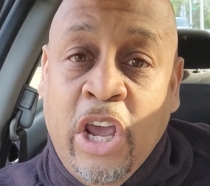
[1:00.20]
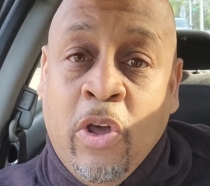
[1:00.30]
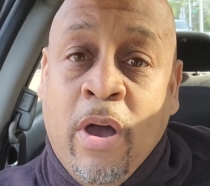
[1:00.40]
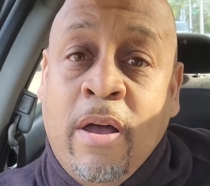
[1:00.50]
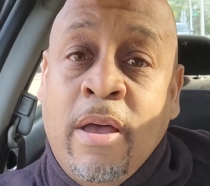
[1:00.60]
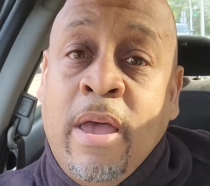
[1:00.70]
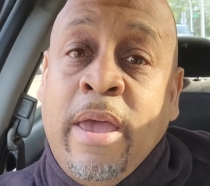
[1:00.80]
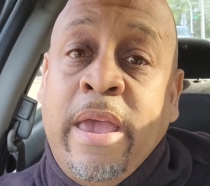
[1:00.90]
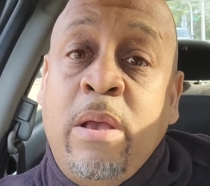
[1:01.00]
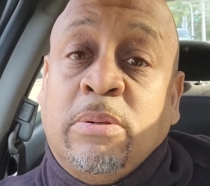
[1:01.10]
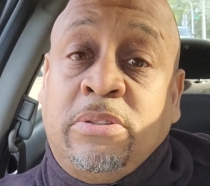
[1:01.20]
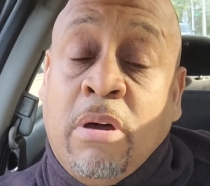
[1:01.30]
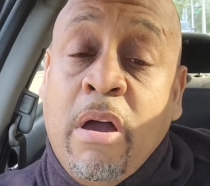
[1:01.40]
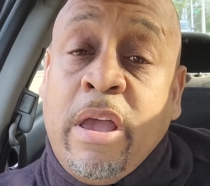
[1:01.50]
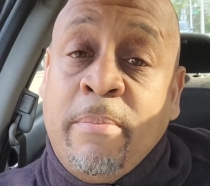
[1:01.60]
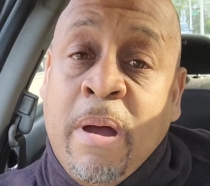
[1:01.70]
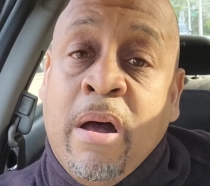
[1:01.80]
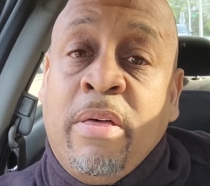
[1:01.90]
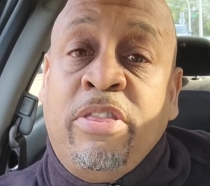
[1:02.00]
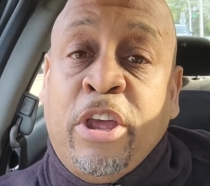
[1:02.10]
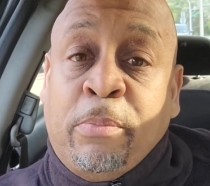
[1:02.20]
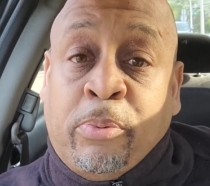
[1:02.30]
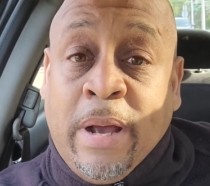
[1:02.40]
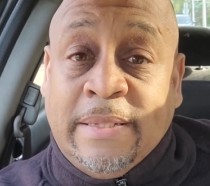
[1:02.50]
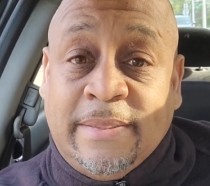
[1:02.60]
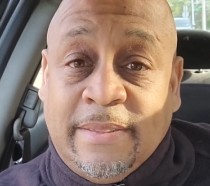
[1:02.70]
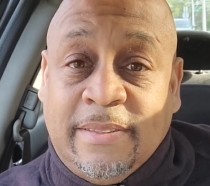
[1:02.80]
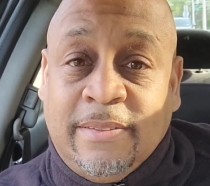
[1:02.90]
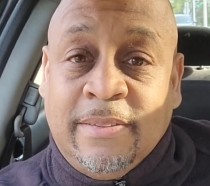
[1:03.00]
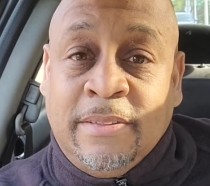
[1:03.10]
you know, he was talking about their prices.